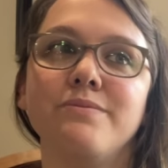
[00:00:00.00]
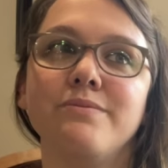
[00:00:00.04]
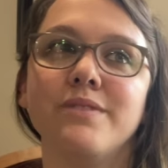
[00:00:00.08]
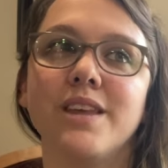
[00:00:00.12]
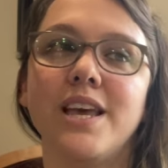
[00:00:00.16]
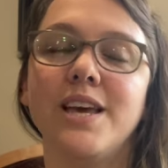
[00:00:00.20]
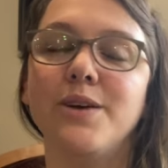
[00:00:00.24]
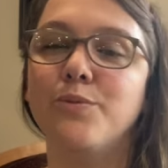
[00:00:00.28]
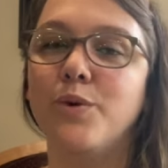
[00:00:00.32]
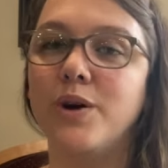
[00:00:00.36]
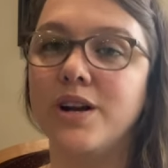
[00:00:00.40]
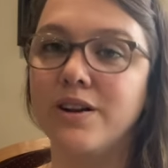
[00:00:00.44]

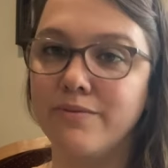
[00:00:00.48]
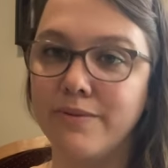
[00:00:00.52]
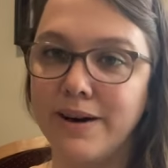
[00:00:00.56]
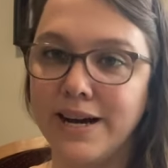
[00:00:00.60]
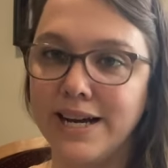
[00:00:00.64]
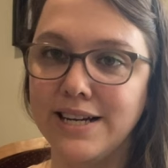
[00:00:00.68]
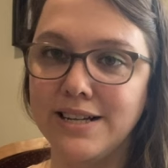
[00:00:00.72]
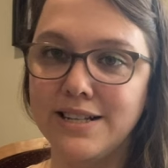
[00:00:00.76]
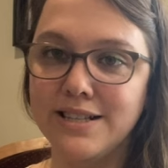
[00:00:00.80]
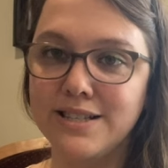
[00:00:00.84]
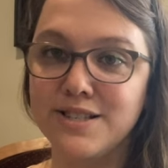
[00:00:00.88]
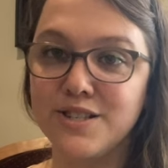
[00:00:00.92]
in one of
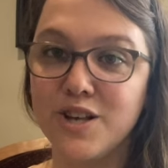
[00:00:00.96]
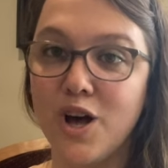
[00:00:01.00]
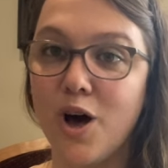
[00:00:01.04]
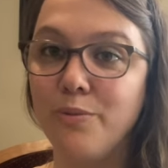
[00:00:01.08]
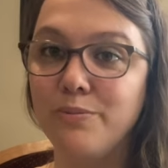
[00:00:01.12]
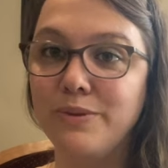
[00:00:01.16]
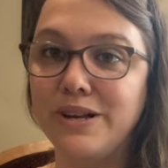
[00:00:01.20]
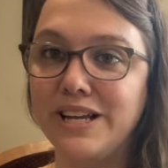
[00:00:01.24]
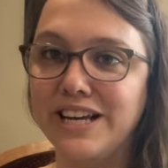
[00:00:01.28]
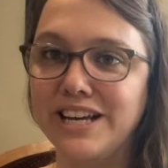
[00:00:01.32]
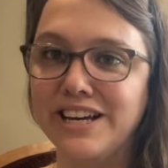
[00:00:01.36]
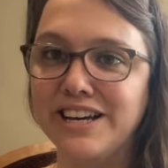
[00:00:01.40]
my
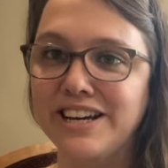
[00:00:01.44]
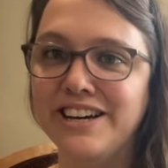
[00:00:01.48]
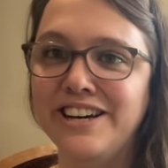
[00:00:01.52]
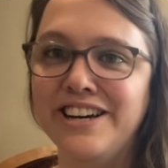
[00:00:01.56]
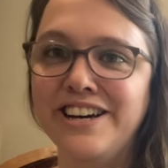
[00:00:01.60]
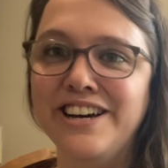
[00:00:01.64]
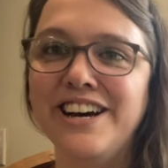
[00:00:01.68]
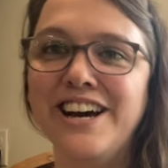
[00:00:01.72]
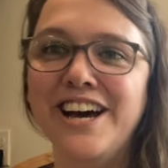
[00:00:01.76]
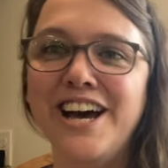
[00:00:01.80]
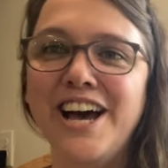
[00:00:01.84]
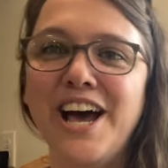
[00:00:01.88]

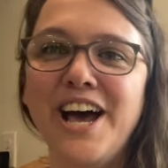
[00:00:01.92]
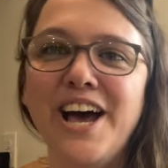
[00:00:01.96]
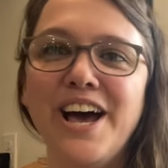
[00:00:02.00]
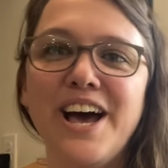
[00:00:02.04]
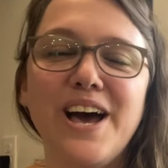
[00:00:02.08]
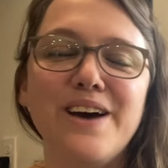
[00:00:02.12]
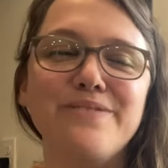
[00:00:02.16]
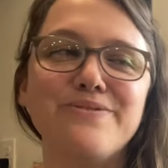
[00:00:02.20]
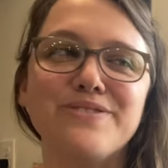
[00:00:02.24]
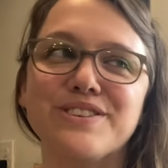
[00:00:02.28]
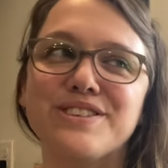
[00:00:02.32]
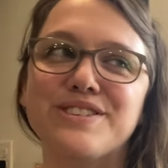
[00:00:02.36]
insomnia
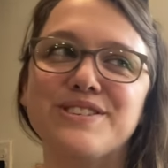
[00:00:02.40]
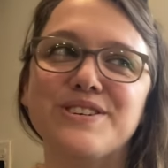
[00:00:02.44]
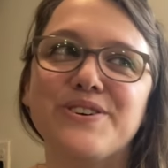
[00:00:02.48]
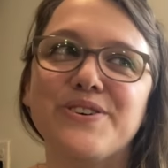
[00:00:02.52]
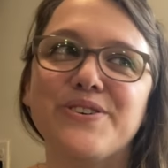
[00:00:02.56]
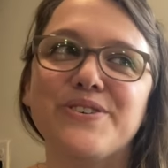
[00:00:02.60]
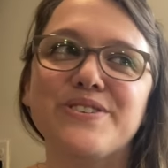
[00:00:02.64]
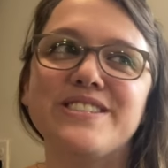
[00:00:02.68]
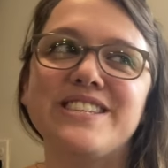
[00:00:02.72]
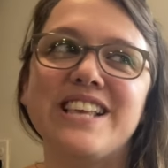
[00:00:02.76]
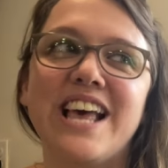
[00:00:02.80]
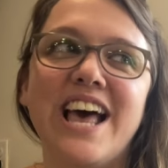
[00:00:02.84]

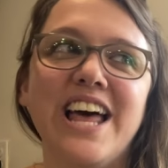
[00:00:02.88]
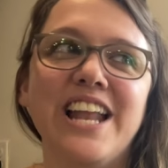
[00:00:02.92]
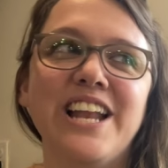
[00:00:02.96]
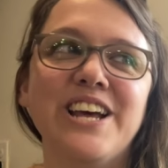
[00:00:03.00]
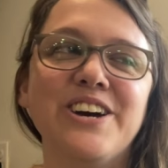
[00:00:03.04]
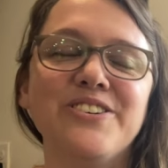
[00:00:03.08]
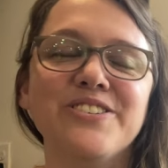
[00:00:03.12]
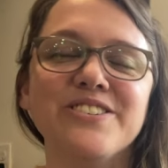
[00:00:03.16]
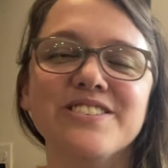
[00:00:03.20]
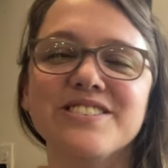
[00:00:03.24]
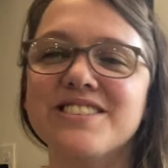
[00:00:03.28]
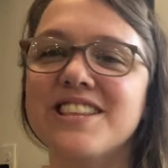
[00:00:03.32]
episodes, and
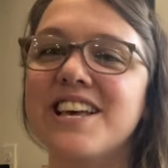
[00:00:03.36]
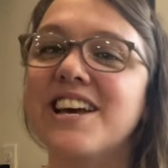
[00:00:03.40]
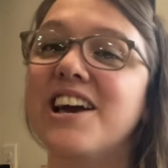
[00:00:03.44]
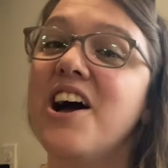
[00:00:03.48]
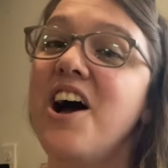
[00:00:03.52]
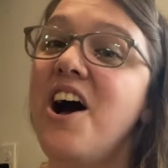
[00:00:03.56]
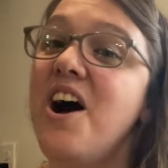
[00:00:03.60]
I was like,